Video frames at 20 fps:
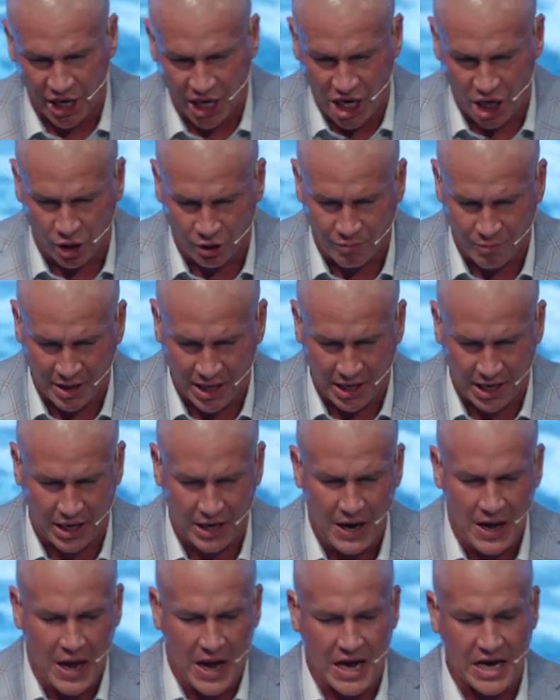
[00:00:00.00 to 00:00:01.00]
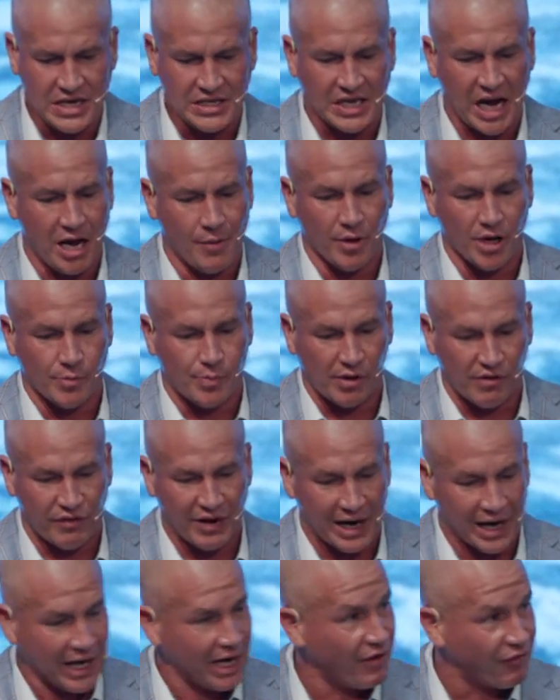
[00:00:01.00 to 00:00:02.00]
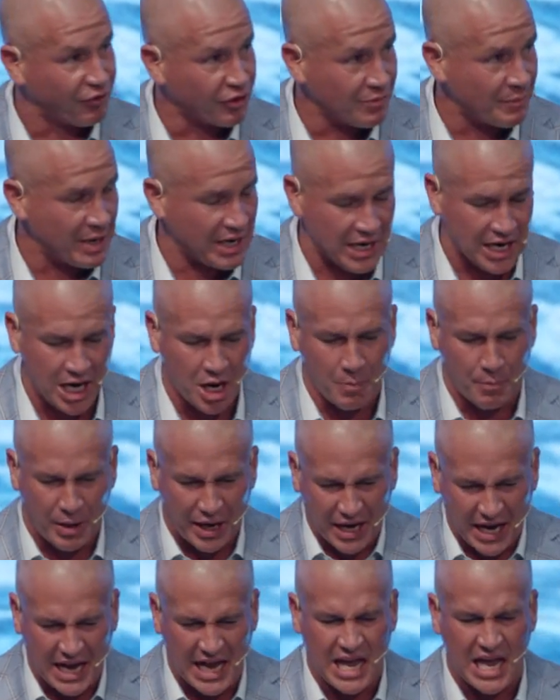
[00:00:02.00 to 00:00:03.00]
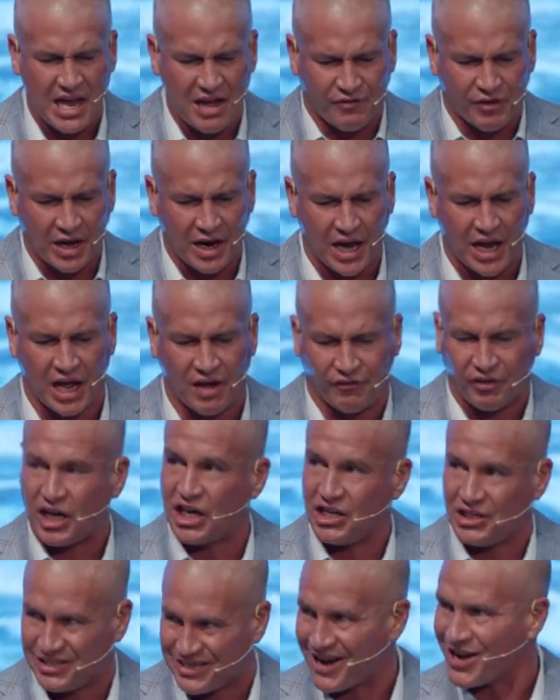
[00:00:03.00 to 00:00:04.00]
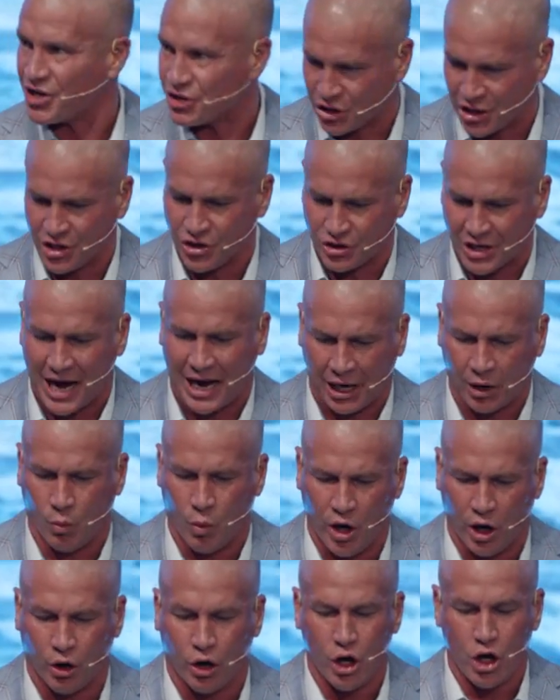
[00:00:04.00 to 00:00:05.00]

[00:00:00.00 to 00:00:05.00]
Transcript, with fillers: heal me, He's able to provide for me, but even if He doesn't, I will